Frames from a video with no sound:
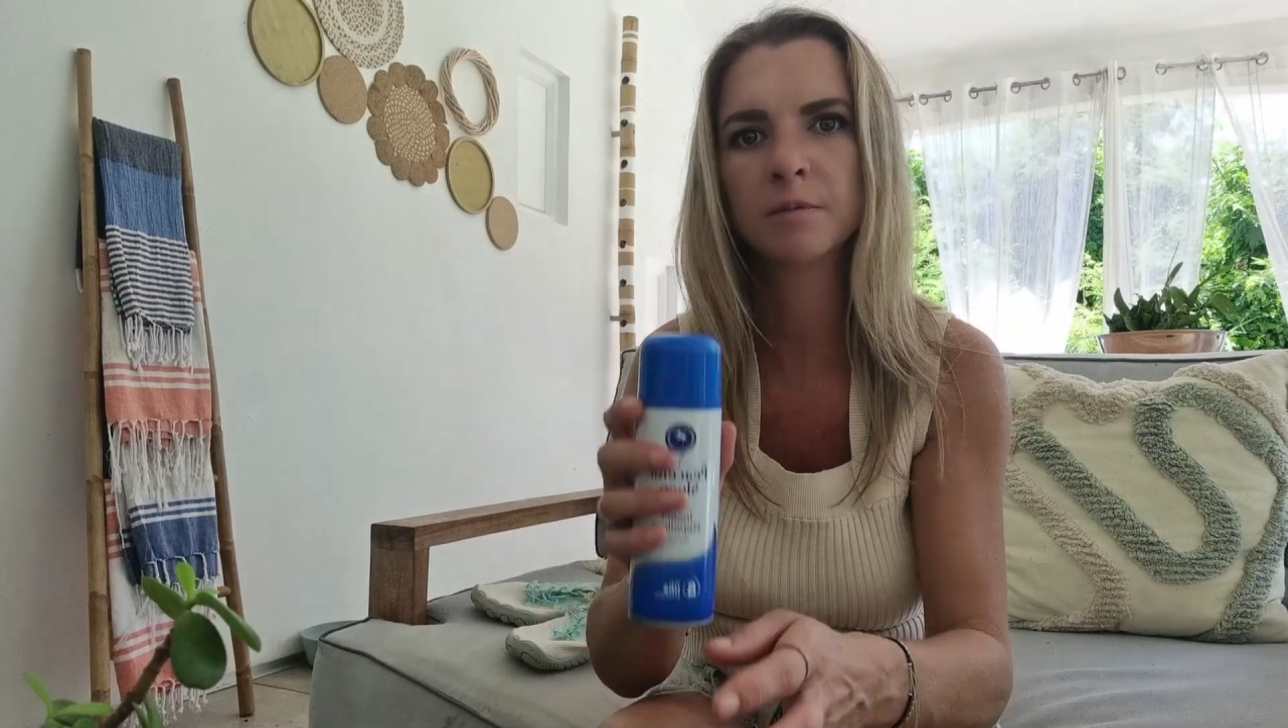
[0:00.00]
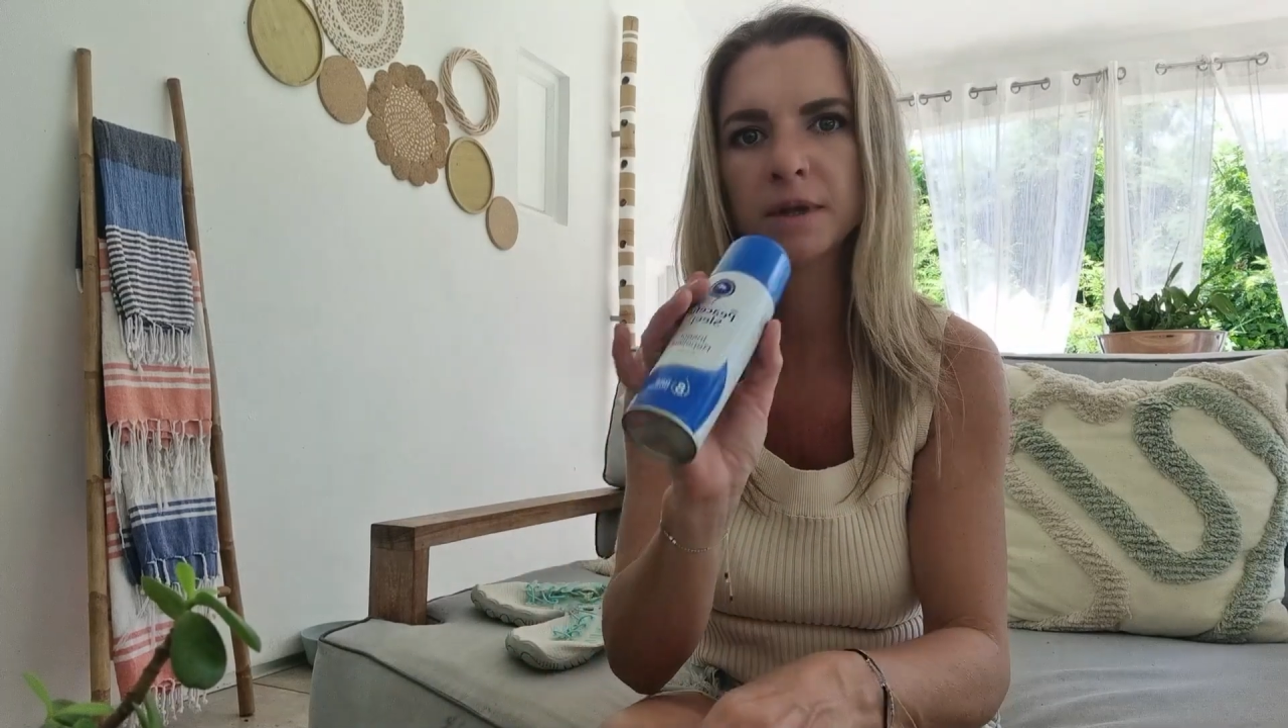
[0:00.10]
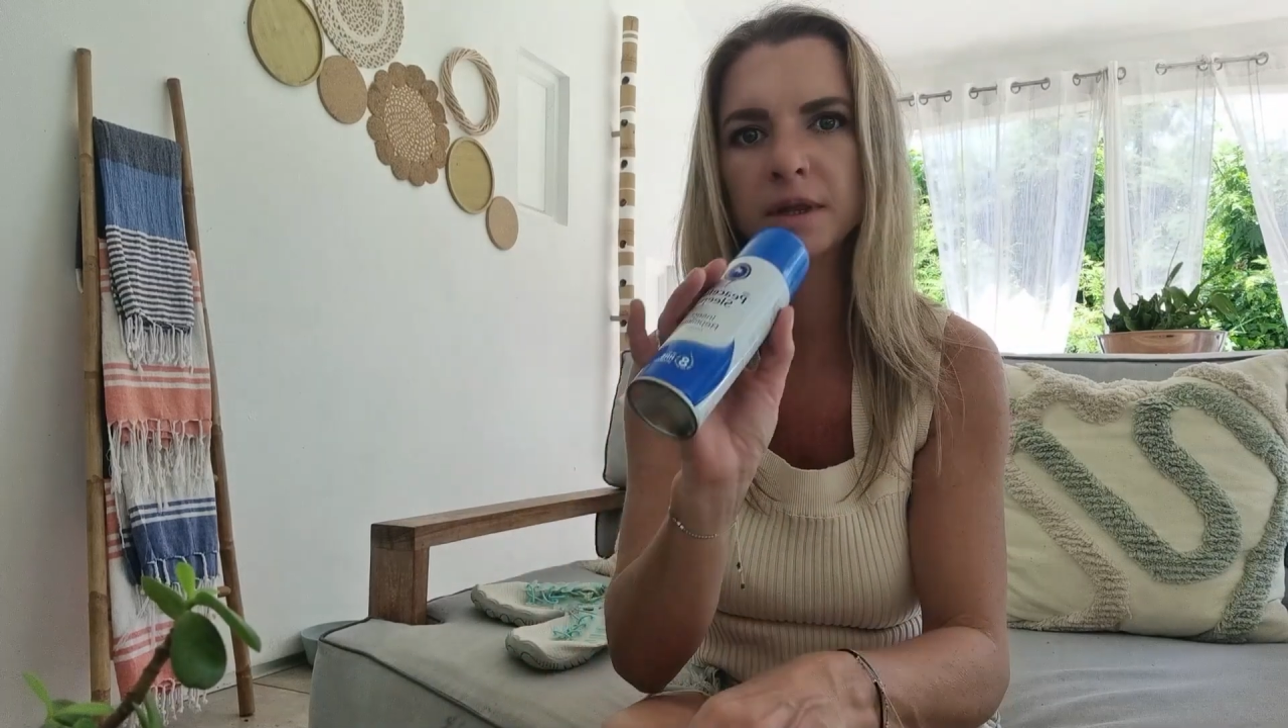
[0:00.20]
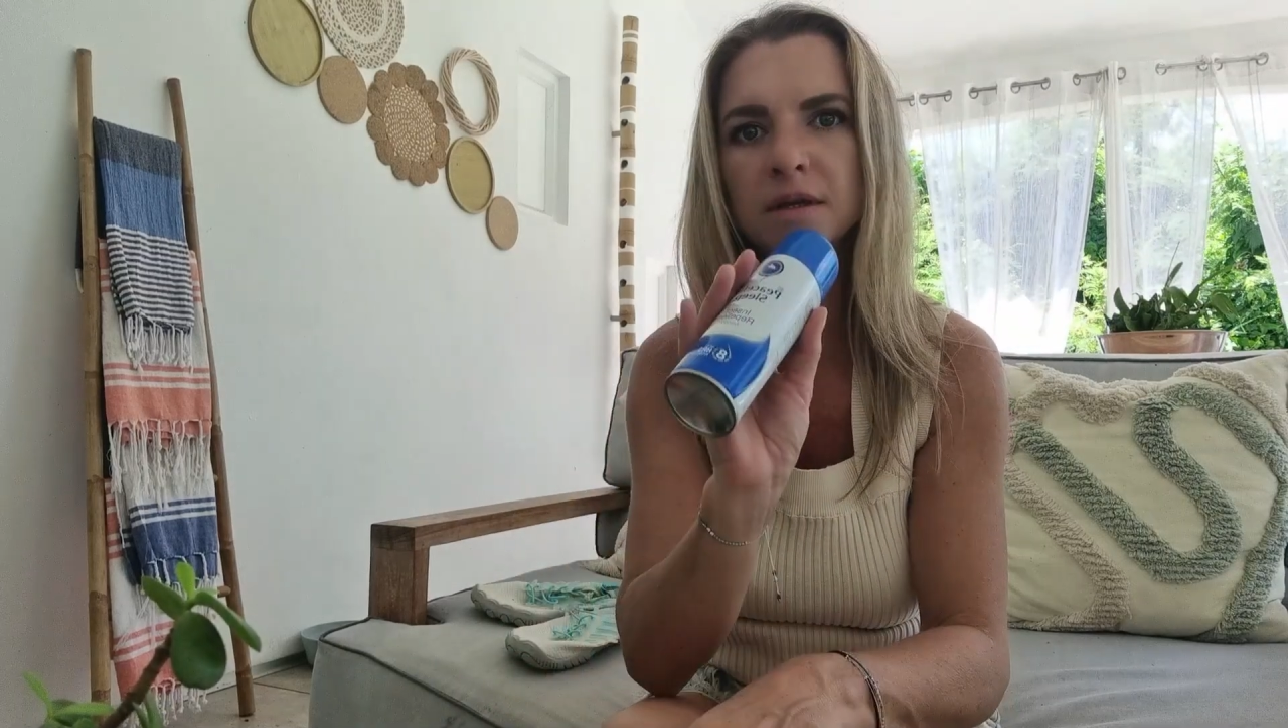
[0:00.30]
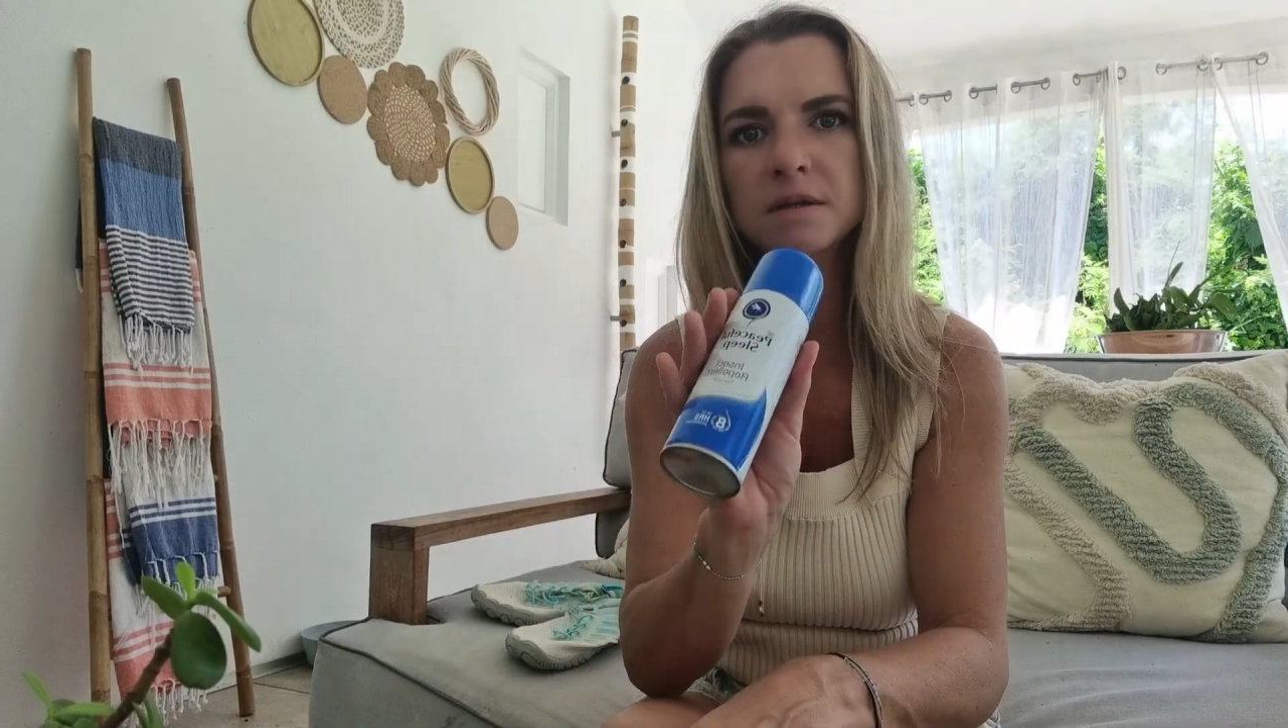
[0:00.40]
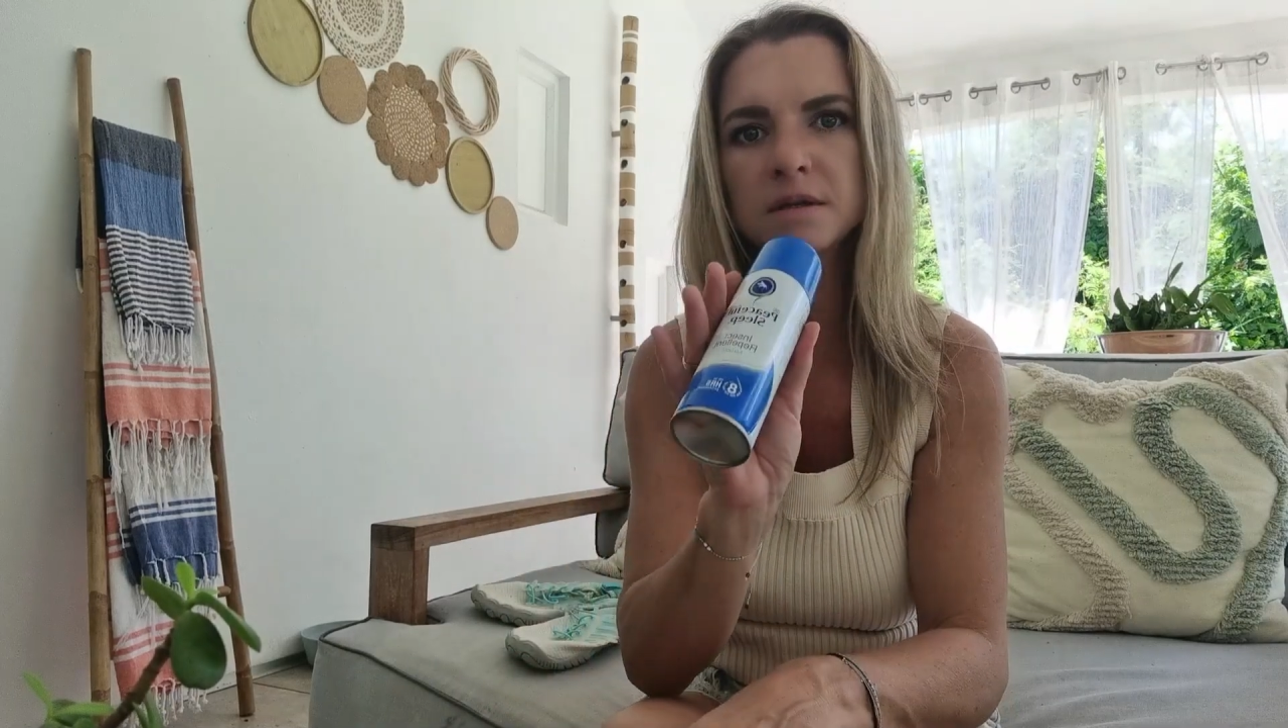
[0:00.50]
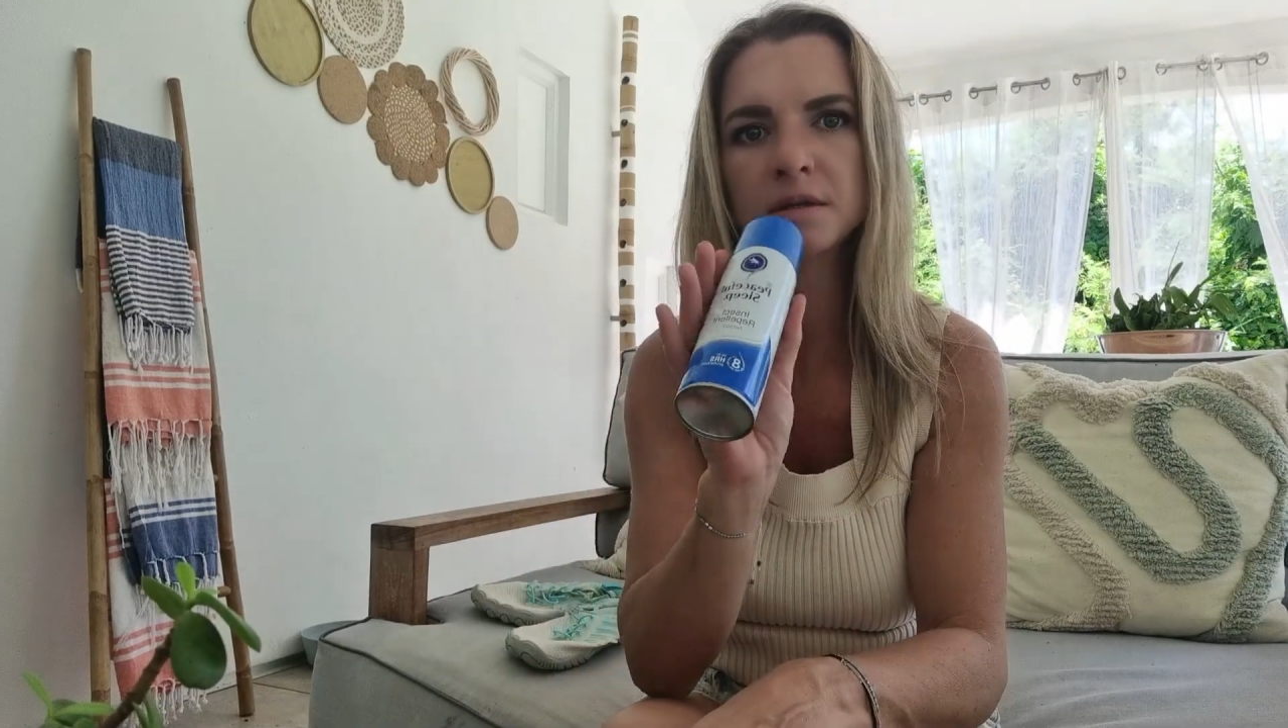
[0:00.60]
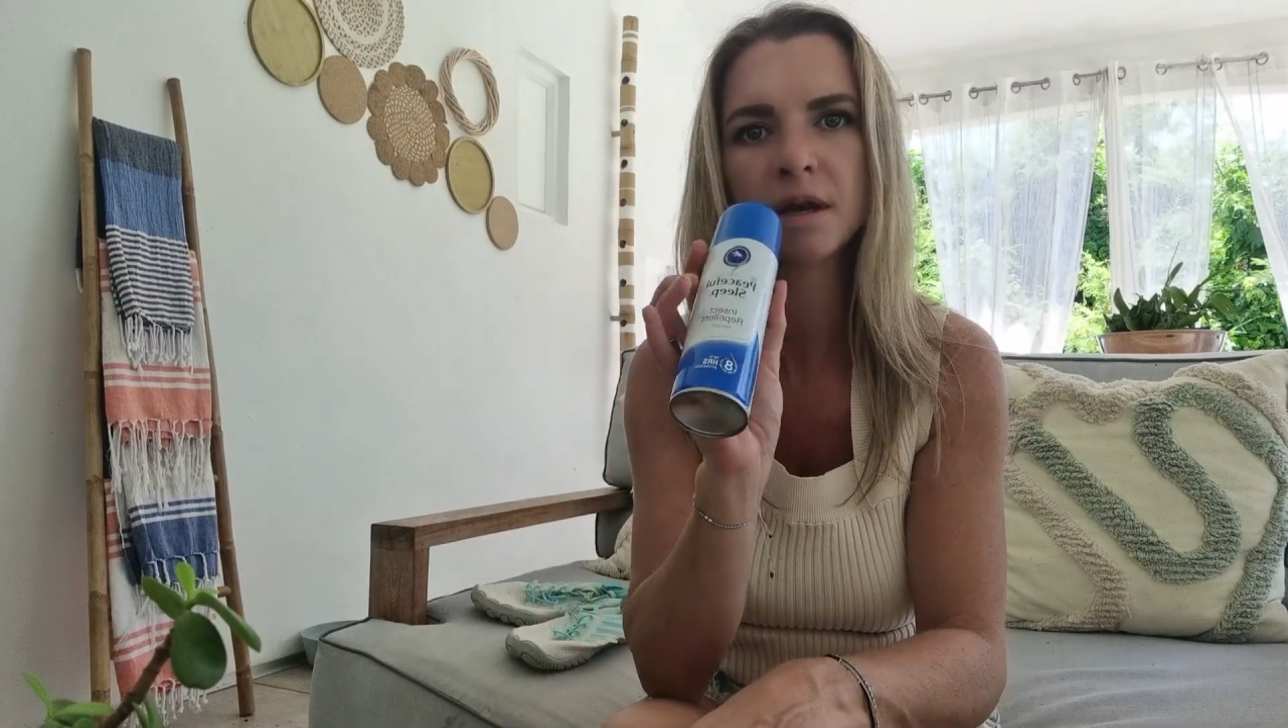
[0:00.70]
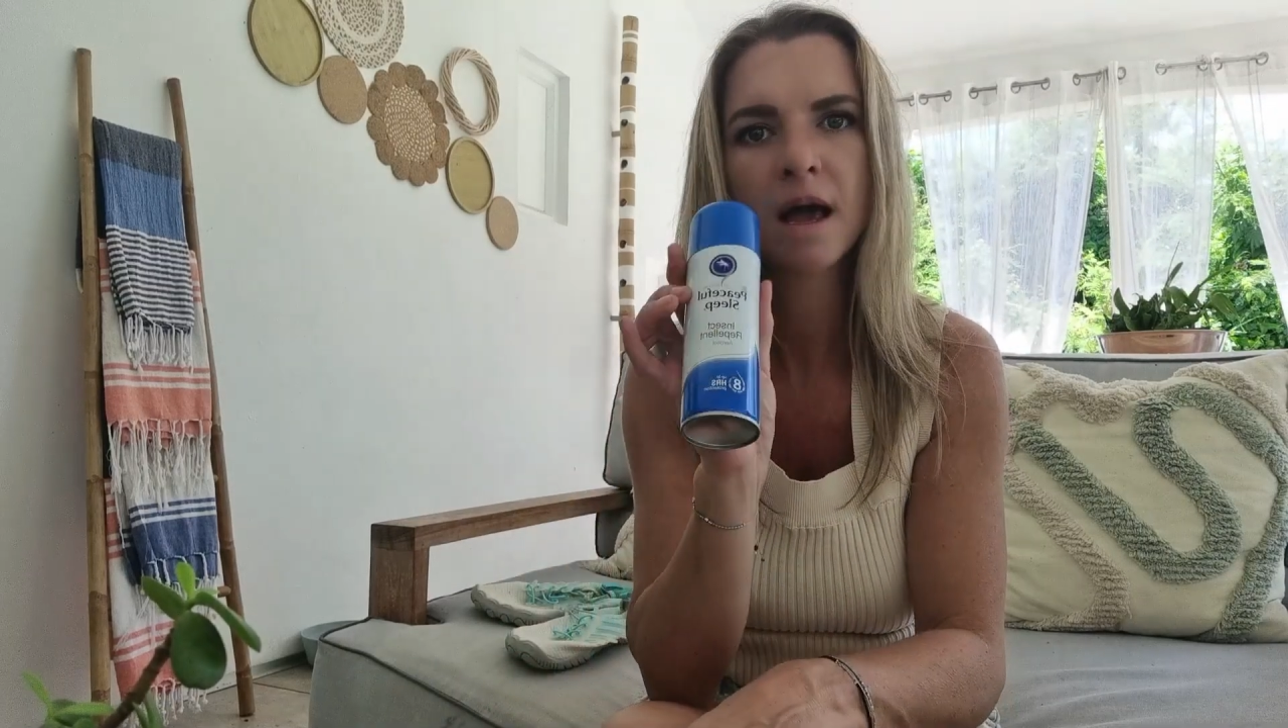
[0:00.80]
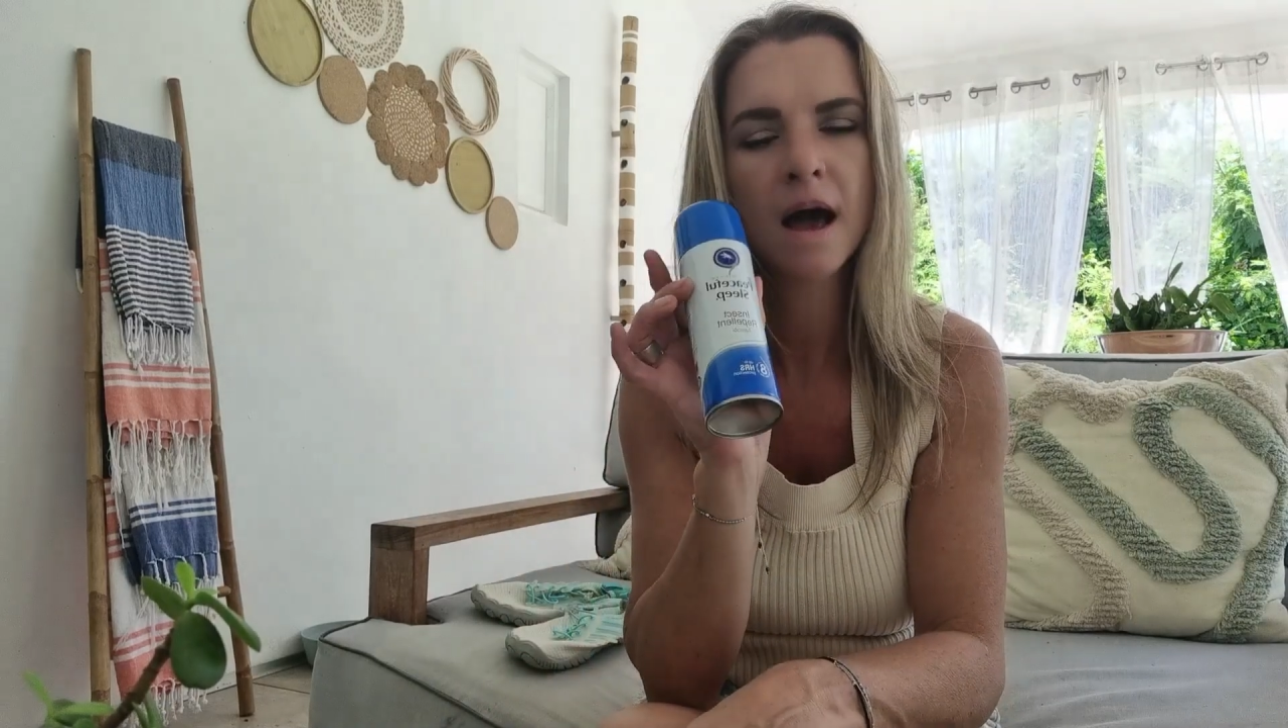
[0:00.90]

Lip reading: But this,